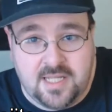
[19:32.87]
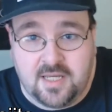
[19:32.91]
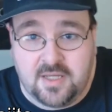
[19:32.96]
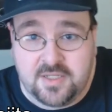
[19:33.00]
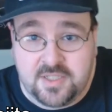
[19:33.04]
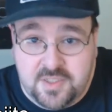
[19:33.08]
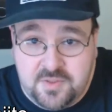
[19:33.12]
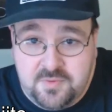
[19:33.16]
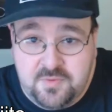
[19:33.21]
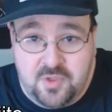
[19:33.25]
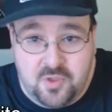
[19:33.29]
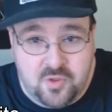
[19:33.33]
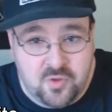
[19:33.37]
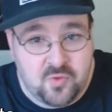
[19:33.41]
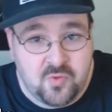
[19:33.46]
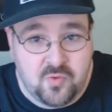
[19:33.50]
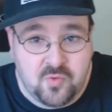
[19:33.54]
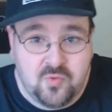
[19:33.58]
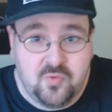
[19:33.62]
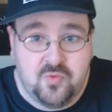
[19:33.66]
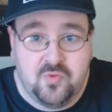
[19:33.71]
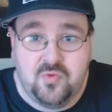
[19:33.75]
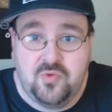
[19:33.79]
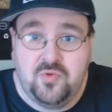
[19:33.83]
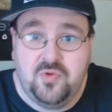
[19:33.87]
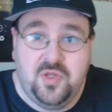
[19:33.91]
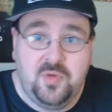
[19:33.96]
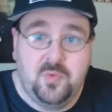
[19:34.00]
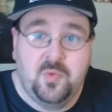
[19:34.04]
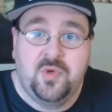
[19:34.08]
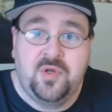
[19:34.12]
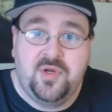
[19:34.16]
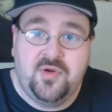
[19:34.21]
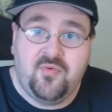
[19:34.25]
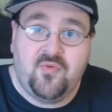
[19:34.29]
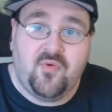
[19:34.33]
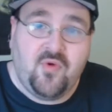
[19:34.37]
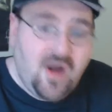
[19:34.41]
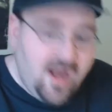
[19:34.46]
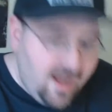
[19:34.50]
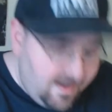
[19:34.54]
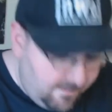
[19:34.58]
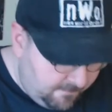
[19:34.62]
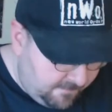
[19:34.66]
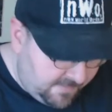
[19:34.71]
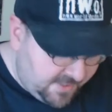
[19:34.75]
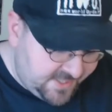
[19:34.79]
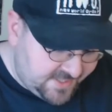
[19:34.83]
now you know that whenever
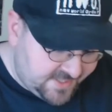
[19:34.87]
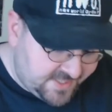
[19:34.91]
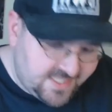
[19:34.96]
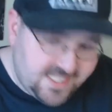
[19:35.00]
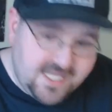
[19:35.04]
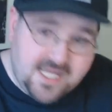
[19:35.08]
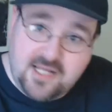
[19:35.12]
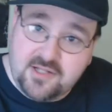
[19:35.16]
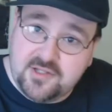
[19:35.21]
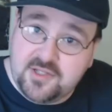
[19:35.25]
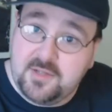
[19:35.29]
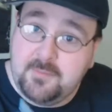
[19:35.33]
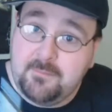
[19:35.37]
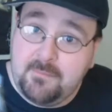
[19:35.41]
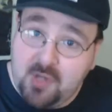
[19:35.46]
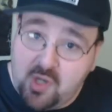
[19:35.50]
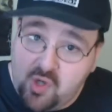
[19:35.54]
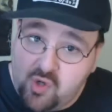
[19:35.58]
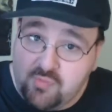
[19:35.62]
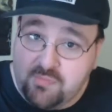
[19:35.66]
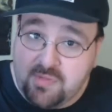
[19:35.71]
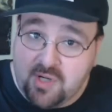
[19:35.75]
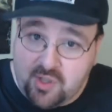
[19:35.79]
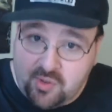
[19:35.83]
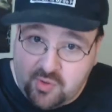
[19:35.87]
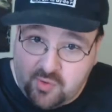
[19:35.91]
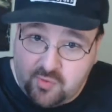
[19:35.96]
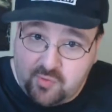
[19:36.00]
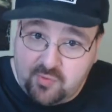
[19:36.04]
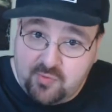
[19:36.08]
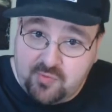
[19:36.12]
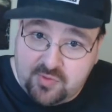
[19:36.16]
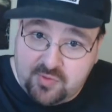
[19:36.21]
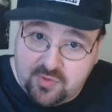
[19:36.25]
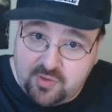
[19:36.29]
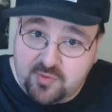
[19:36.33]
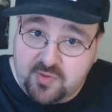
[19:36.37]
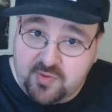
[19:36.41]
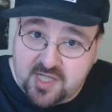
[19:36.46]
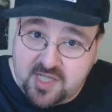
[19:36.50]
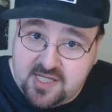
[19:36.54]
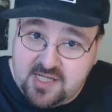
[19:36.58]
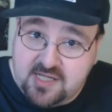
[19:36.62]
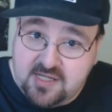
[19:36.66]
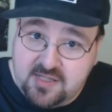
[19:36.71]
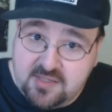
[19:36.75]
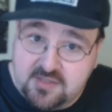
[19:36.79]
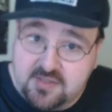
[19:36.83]
I bust out the Bobo,
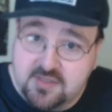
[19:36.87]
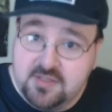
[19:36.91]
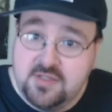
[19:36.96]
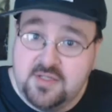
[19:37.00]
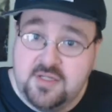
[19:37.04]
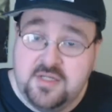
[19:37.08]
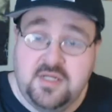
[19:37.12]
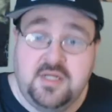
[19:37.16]
okay,